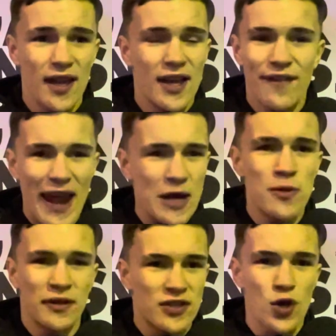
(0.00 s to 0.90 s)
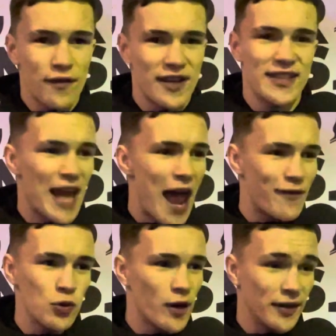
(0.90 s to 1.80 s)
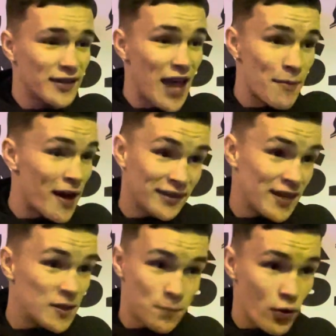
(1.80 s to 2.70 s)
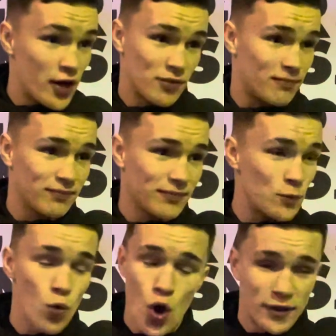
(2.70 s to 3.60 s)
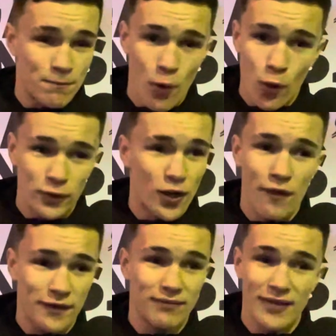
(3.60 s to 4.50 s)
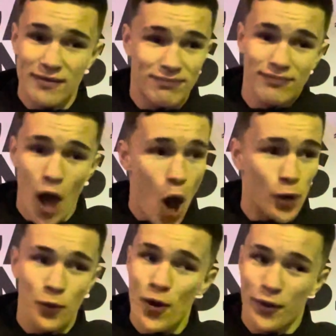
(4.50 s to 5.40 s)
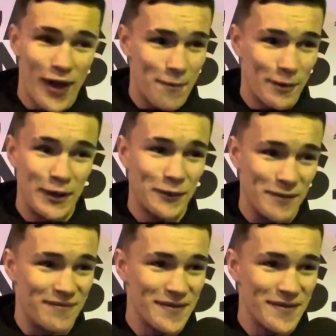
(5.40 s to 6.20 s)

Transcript: If anyone deserves it, it's Gavin Gwynn, because that man's an inspiration. He worked his balls off, and hard work, fair play to him.